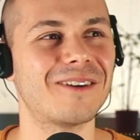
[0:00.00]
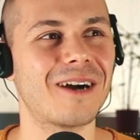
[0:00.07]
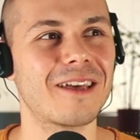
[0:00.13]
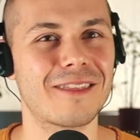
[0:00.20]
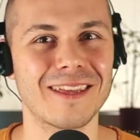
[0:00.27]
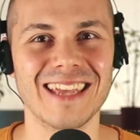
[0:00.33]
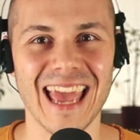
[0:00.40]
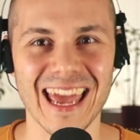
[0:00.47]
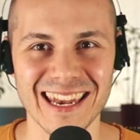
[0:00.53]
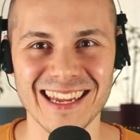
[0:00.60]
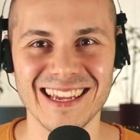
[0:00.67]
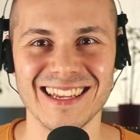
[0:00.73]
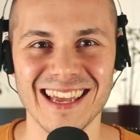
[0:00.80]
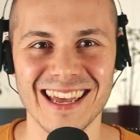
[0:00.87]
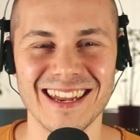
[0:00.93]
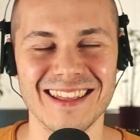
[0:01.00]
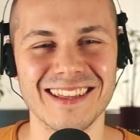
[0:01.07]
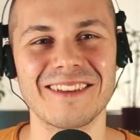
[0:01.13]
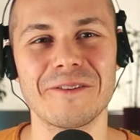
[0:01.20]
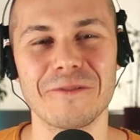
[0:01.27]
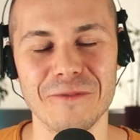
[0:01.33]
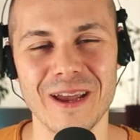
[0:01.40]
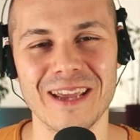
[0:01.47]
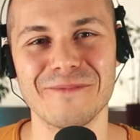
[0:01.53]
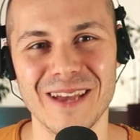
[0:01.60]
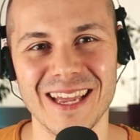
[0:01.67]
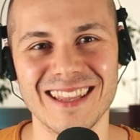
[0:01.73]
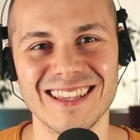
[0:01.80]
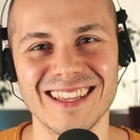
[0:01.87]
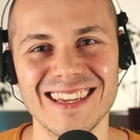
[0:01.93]
I think anything you
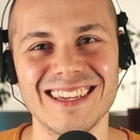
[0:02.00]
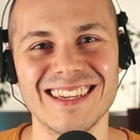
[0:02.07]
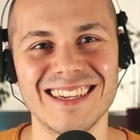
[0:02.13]
recommend,